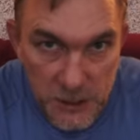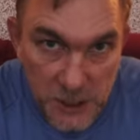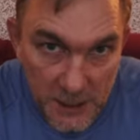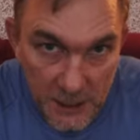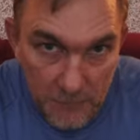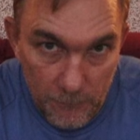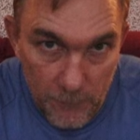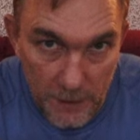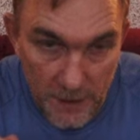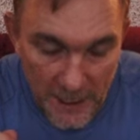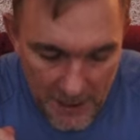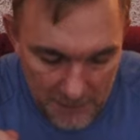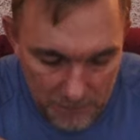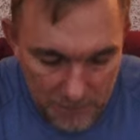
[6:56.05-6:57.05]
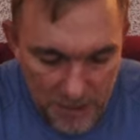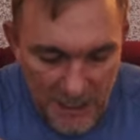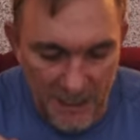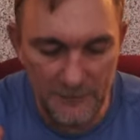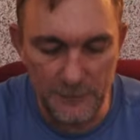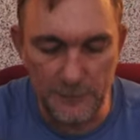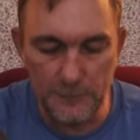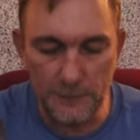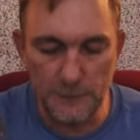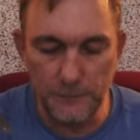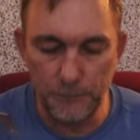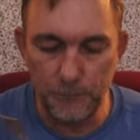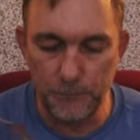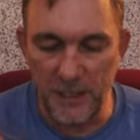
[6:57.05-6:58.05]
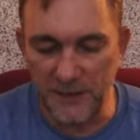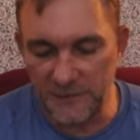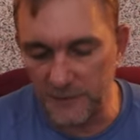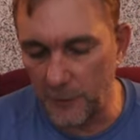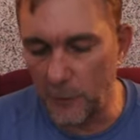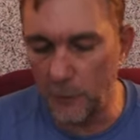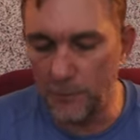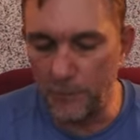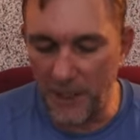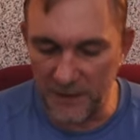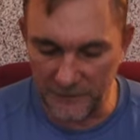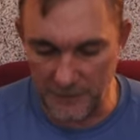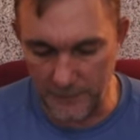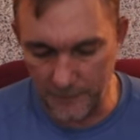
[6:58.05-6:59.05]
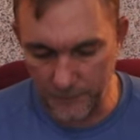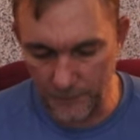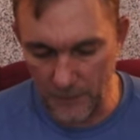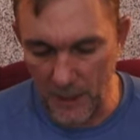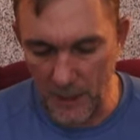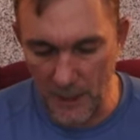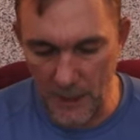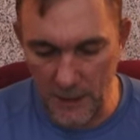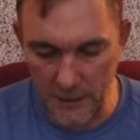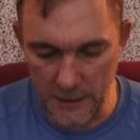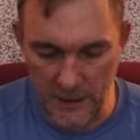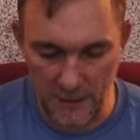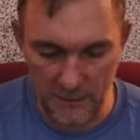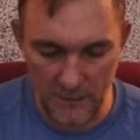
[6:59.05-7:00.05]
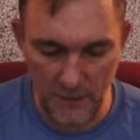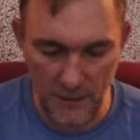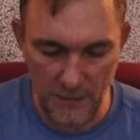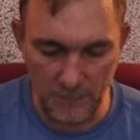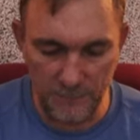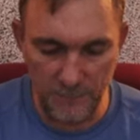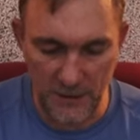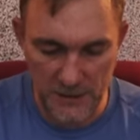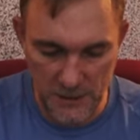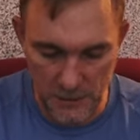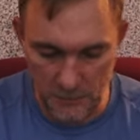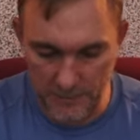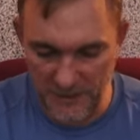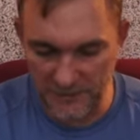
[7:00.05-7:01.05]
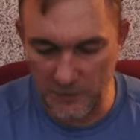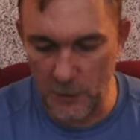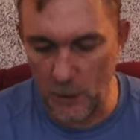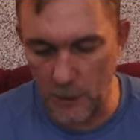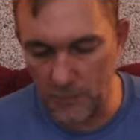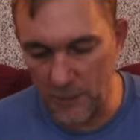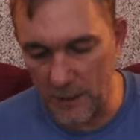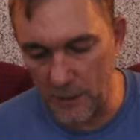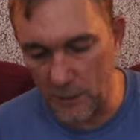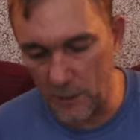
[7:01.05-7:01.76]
chicken with a basil pesto pasta. Uh, you get a fresh little piece of garlic bread